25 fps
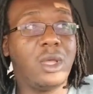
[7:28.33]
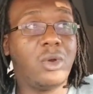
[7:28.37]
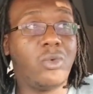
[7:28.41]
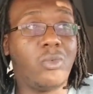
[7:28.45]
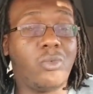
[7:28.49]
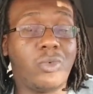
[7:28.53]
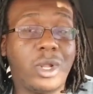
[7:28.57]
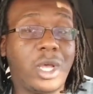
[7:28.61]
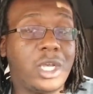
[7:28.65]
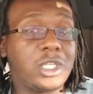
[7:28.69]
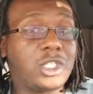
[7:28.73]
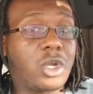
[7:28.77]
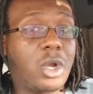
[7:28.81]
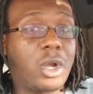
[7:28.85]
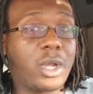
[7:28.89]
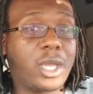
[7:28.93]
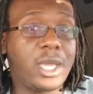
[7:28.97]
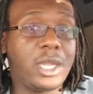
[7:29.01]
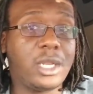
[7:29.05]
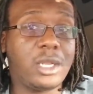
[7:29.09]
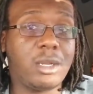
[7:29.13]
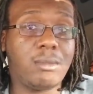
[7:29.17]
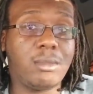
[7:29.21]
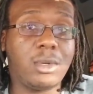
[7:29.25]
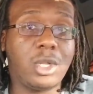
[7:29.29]
When I start
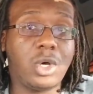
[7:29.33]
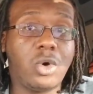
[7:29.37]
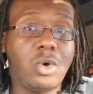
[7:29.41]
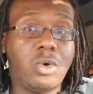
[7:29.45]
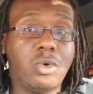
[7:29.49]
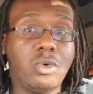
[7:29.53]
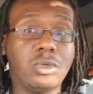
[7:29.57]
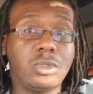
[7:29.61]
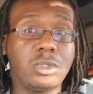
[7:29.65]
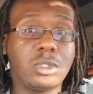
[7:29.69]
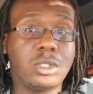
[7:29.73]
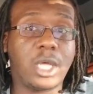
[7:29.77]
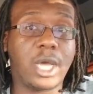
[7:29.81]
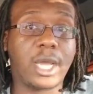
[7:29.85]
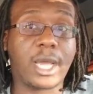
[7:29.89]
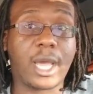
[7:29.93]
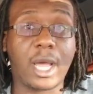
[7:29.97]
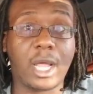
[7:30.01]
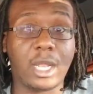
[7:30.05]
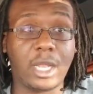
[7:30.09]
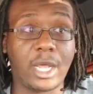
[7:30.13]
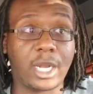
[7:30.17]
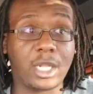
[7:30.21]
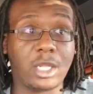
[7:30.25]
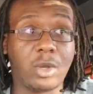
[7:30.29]
getting them loads, like
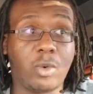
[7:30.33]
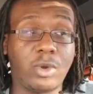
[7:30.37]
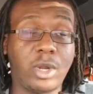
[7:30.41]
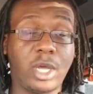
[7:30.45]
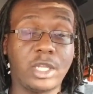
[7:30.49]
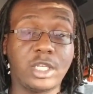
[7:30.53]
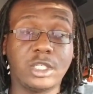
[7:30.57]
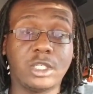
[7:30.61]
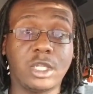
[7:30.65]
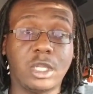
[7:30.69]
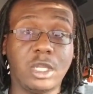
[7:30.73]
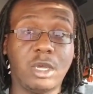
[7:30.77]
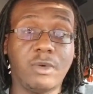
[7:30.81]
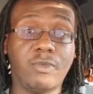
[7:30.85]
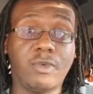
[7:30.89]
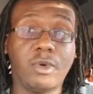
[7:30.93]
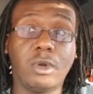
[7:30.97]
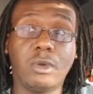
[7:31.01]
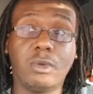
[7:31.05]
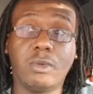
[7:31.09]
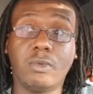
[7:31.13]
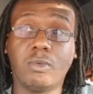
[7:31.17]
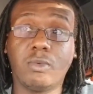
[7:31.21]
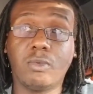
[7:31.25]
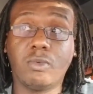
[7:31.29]
the one I just
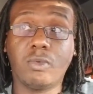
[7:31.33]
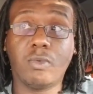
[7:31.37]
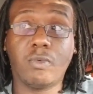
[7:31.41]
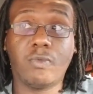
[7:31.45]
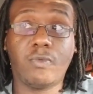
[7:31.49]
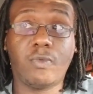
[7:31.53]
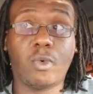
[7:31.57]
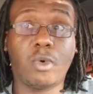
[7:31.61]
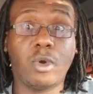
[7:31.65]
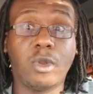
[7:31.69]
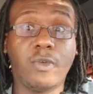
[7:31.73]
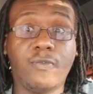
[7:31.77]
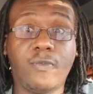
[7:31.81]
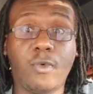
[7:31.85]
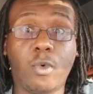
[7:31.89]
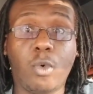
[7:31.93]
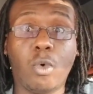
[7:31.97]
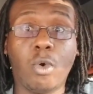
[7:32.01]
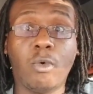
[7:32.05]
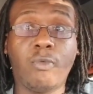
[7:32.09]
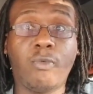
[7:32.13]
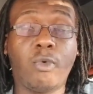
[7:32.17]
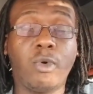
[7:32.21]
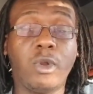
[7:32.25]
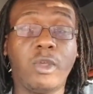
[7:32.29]
delivered,
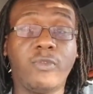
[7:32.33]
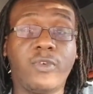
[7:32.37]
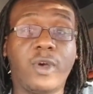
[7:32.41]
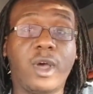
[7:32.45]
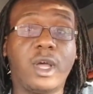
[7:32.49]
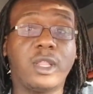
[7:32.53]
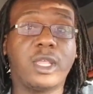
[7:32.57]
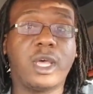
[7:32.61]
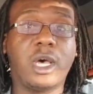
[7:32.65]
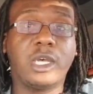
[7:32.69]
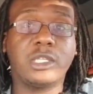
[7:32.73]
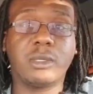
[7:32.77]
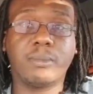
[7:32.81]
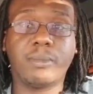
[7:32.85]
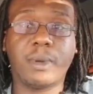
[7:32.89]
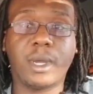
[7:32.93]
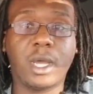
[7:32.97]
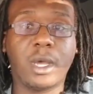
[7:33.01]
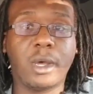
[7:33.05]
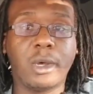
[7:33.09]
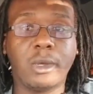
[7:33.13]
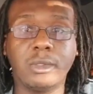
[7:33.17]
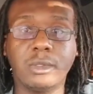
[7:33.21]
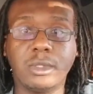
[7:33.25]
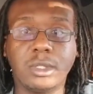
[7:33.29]
45,000
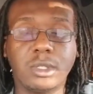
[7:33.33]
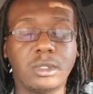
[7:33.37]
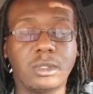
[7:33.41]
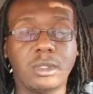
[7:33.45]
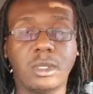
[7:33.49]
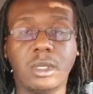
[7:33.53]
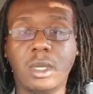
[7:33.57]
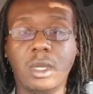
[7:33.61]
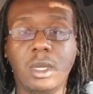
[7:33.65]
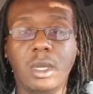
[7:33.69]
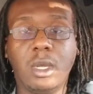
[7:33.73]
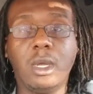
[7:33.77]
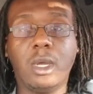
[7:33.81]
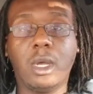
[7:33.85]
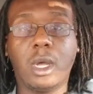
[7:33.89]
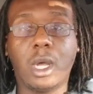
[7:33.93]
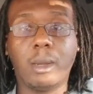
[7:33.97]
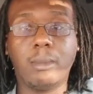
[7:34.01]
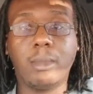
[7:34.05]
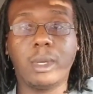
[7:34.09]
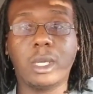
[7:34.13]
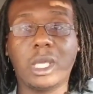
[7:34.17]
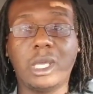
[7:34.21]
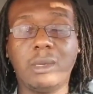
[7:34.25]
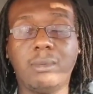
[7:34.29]
pounds,
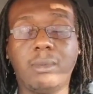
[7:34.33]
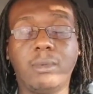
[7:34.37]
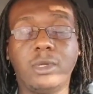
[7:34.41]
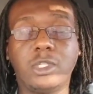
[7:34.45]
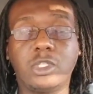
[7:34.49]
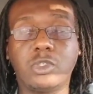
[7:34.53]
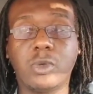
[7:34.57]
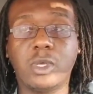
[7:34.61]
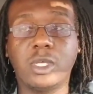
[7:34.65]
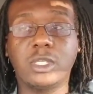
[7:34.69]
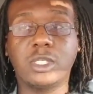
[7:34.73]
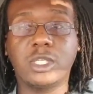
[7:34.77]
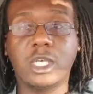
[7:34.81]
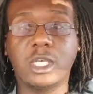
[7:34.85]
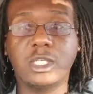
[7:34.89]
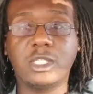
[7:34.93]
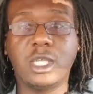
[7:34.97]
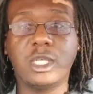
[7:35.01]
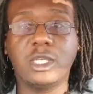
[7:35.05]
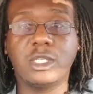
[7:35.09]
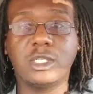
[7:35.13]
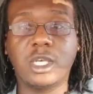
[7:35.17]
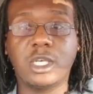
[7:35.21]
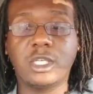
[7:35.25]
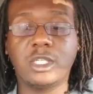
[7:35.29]
I'm gonna keep it between 60
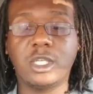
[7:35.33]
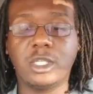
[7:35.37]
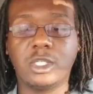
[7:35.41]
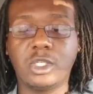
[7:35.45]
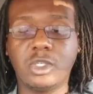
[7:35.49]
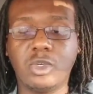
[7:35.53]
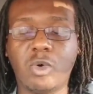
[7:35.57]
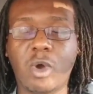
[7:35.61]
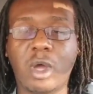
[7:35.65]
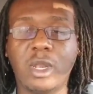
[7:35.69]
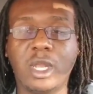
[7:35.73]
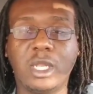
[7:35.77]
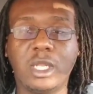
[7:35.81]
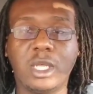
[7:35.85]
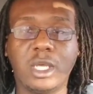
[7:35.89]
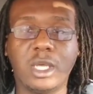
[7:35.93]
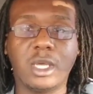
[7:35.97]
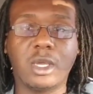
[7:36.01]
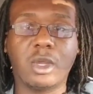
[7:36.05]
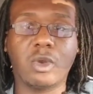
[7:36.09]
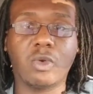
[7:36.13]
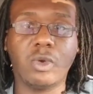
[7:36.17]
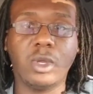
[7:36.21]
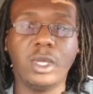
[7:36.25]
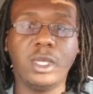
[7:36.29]
and 62. I need to
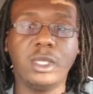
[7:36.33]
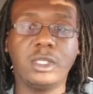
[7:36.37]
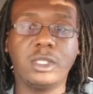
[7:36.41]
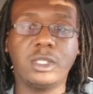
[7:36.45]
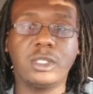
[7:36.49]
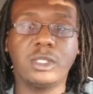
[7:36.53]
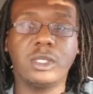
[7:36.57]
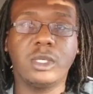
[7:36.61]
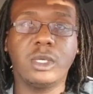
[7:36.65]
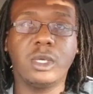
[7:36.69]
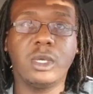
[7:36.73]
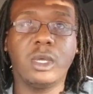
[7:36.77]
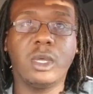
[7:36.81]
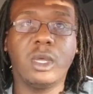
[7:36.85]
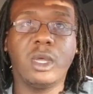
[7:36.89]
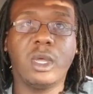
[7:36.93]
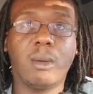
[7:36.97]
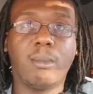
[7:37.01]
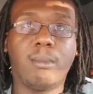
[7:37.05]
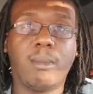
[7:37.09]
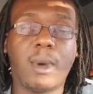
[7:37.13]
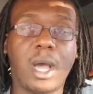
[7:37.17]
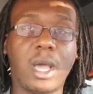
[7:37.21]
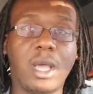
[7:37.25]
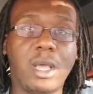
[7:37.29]
increase
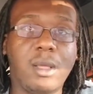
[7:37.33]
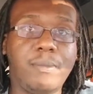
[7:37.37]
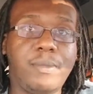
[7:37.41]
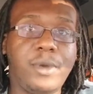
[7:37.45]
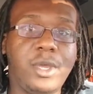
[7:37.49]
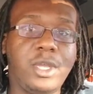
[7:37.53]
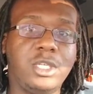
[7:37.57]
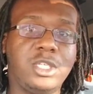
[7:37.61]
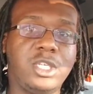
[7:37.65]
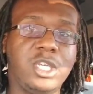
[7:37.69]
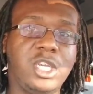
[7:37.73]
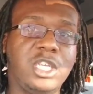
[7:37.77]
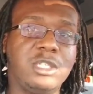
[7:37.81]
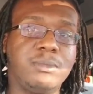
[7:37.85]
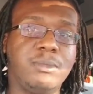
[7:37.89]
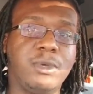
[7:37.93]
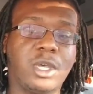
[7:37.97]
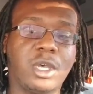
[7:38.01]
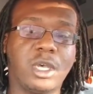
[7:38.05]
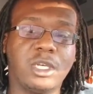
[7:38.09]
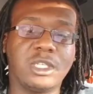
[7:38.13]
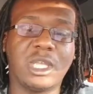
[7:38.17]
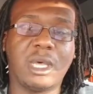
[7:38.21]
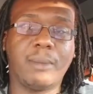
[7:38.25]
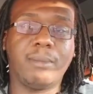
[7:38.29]
my MPGs
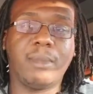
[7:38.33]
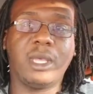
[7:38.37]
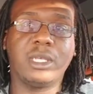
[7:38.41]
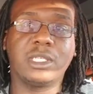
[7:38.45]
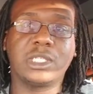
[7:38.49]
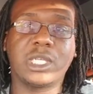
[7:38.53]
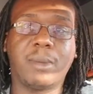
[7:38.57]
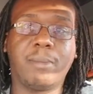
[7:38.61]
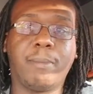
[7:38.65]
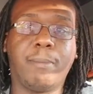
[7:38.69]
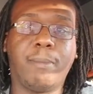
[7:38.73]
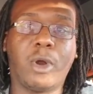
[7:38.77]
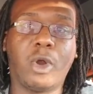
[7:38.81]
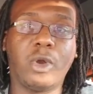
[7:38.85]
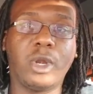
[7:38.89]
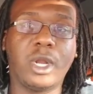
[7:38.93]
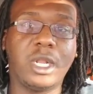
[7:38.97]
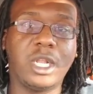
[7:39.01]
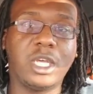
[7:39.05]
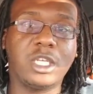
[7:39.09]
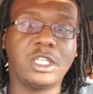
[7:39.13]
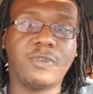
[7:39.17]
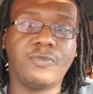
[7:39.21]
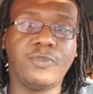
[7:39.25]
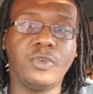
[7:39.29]
because that means I'm burning
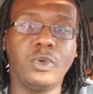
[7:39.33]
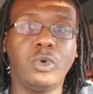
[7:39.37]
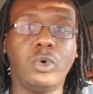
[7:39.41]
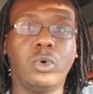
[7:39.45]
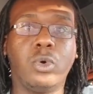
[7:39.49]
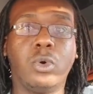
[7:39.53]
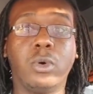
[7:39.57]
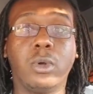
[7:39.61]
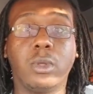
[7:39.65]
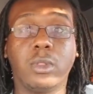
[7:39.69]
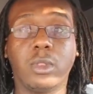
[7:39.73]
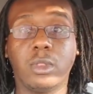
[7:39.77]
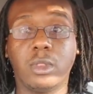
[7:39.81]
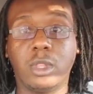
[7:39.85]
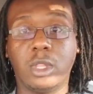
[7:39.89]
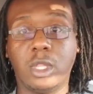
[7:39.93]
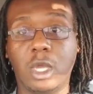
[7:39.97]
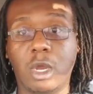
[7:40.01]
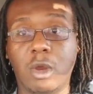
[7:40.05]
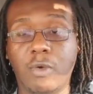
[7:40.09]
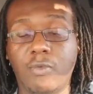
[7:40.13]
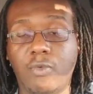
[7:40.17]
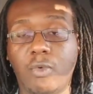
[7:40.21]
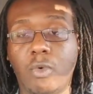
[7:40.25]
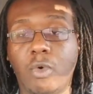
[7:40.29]
less fuel,
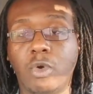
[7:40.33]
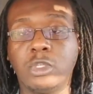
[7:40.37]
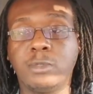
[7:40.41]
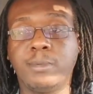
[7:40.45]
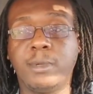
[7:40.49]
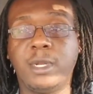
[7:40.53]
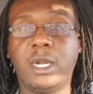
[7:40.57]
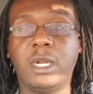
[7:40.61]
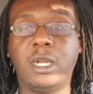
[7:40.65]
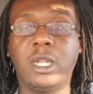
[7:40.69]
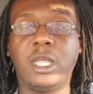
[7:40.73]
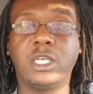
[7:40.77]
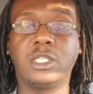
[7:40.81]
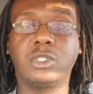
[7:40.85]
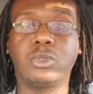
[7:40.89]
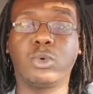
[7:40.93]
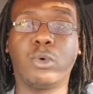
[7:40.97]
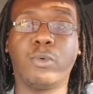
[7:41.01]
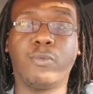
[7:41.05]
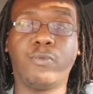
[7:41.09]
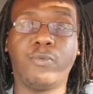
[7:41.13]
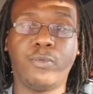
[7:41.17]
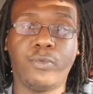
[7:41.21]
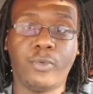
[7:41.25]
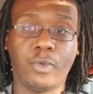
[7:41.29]
therefore spending less
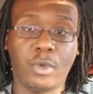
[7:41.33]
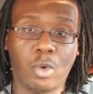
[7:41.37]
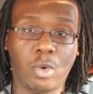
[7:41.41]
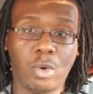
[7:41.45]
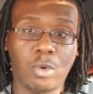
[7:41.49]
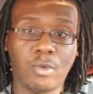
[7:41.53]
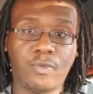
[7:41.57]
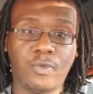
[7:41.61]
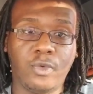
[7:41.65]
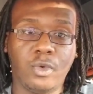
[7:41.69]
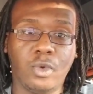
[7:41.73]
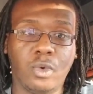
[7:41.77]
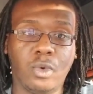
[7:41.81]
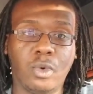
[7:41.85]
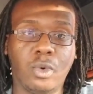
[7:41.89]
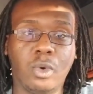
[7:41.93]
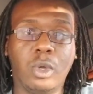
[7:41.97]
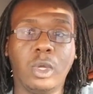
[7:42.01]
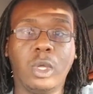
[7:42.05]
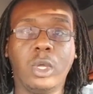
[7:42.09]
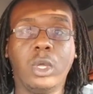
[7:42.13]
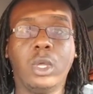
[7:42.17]
on fuel,